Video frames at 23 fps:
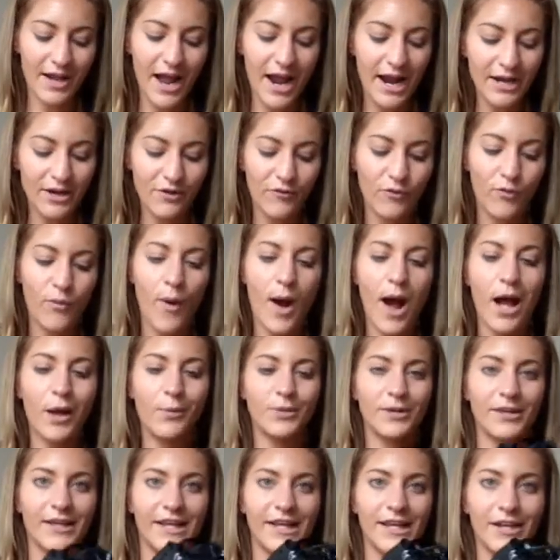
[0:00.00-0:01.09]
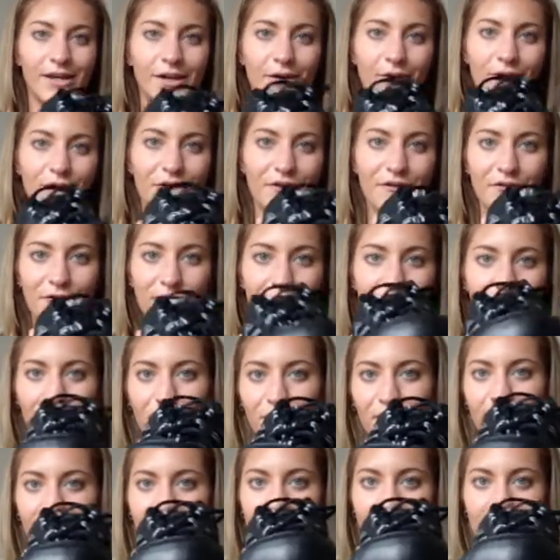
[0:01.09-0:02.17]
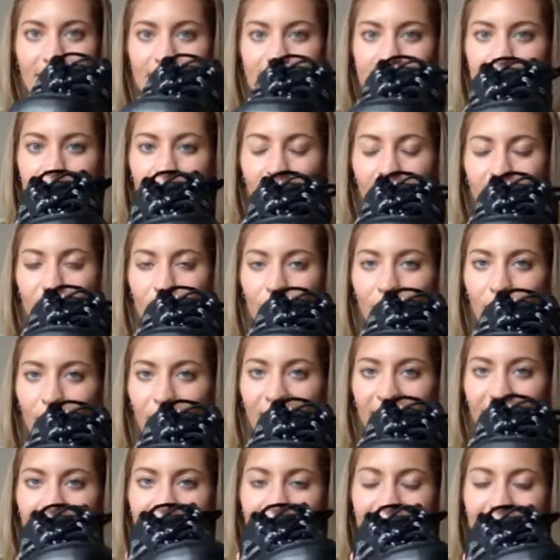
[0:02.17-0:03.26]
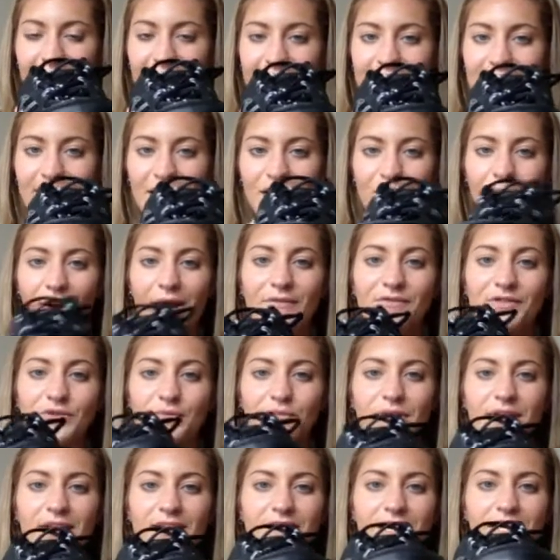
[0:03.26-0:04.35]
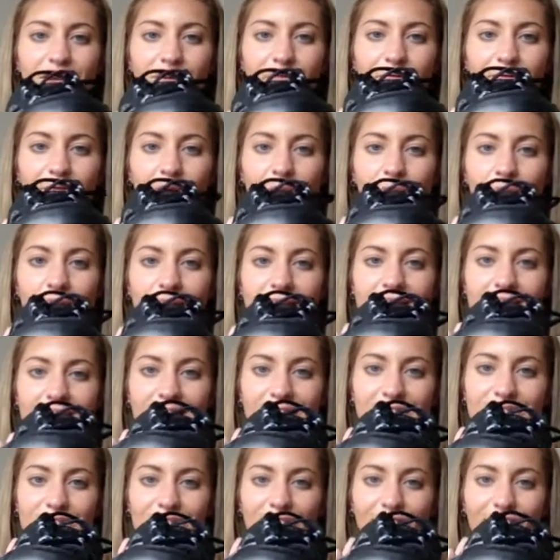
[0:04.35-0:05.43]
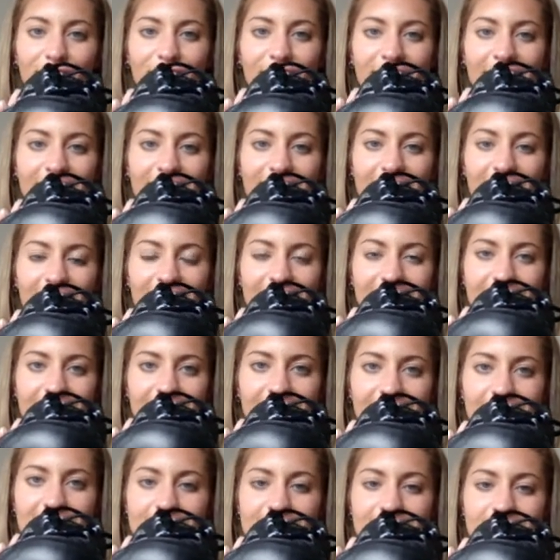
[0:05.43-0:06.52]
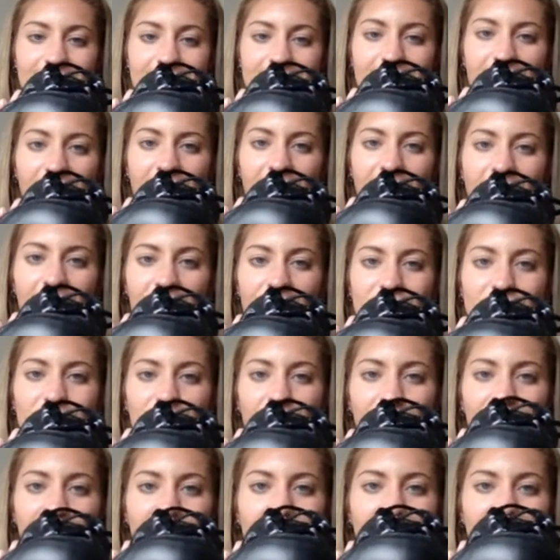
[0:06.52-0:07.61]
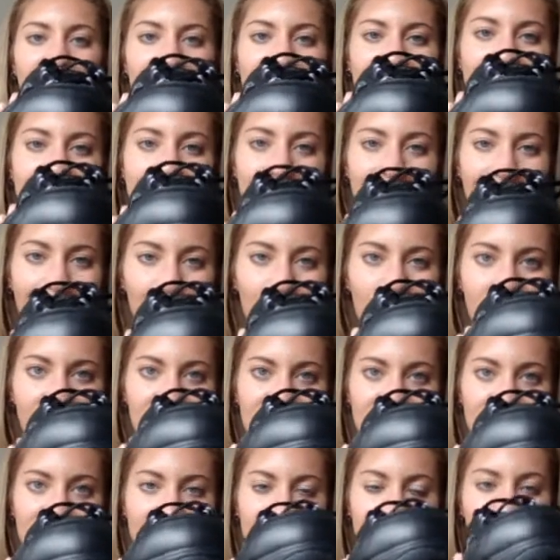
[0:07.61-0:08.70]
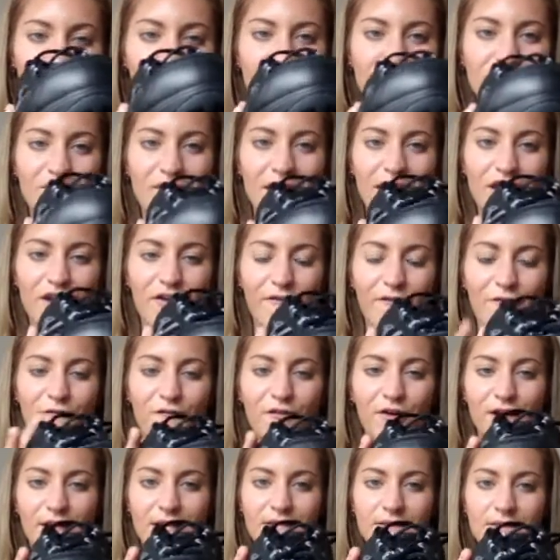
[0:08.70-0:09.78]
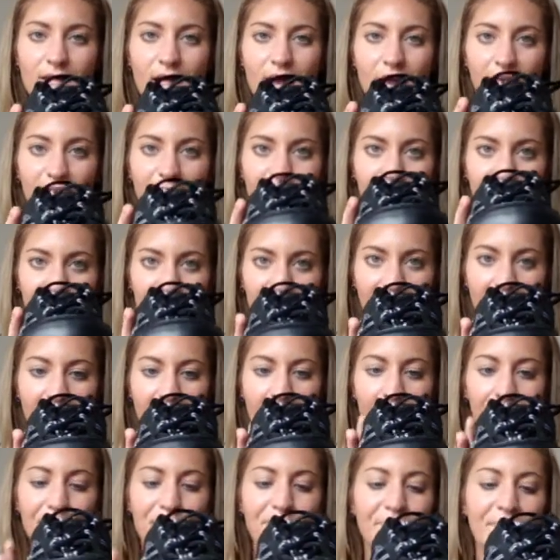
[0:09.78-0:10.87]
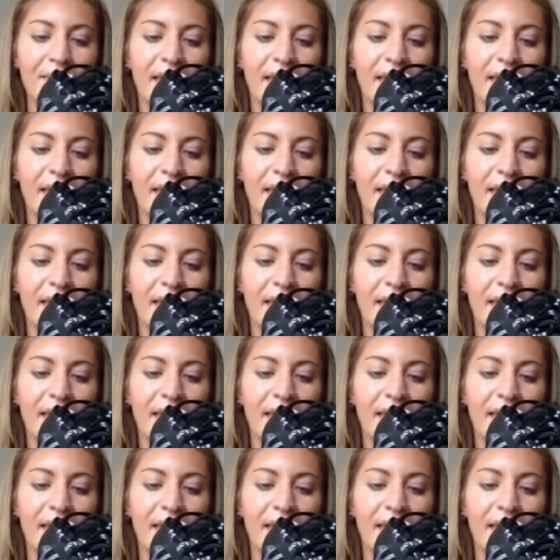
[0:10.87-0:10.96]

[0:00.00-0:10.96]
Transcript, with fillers: kind of wobbly, you know, your foot is kind of going like this. And you have to really, your foot wants to turn in like this so you have to really stabilize yourself so that your foot is lying flat.